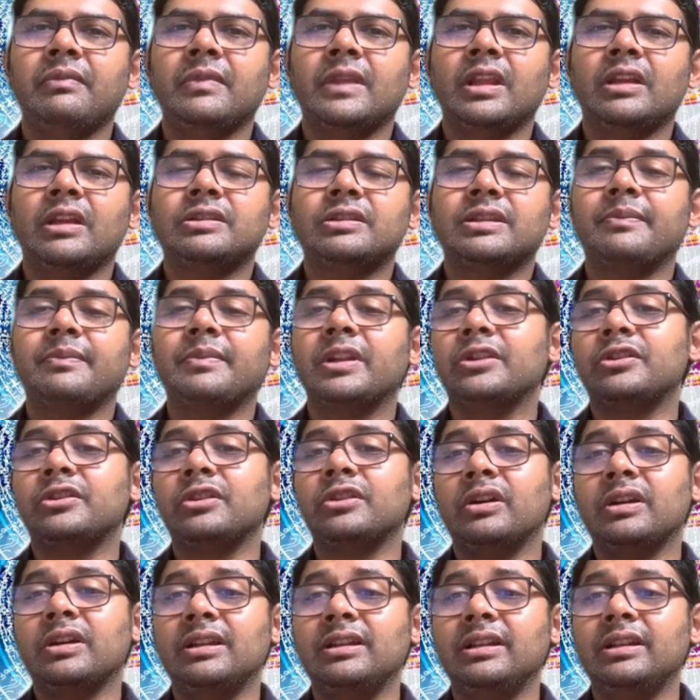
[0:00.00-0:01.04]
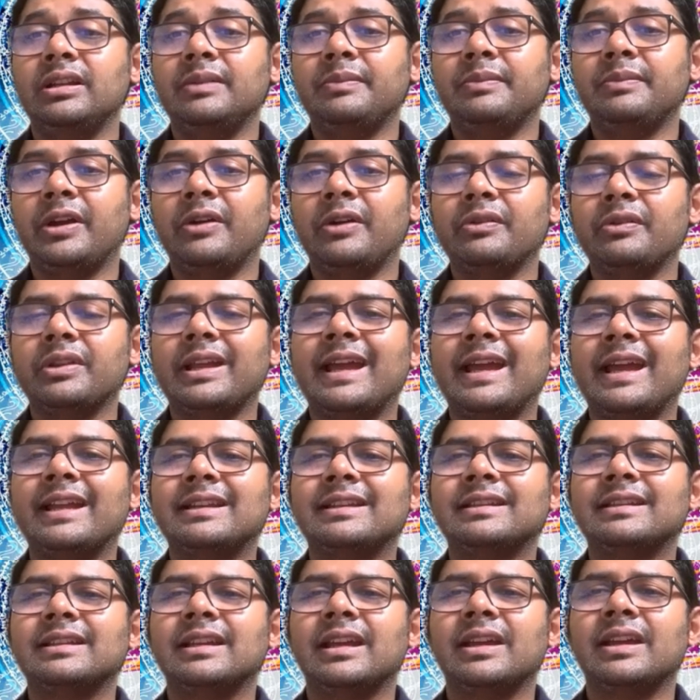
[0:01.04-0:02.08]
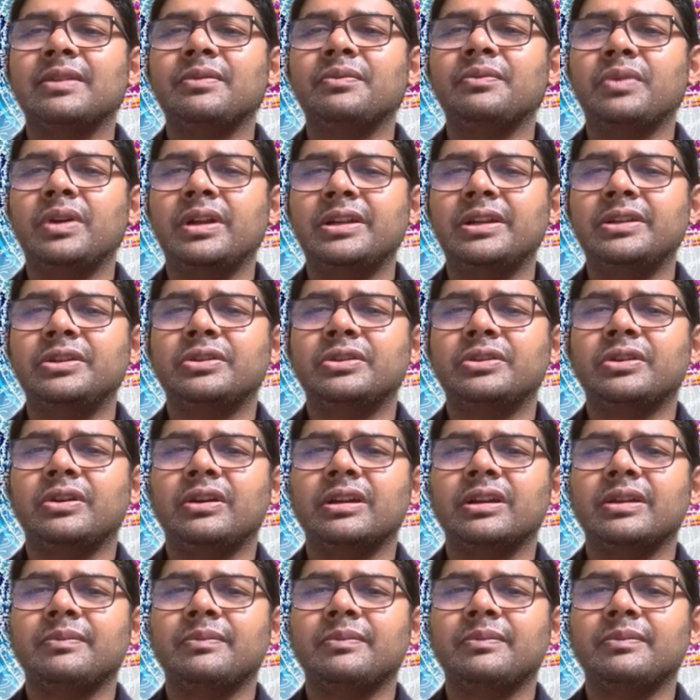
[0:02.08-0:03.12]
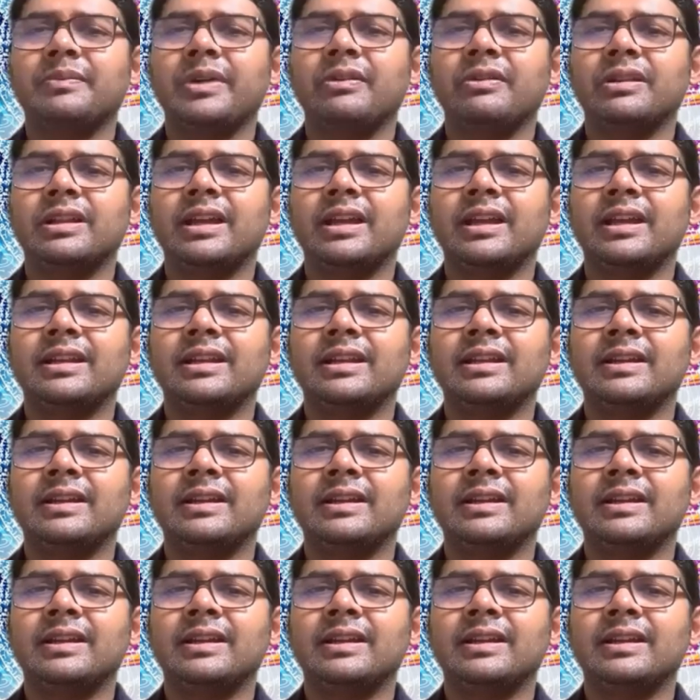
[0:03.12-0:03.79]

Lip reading: So I'm going to talk a little about that. I wanted to talk about that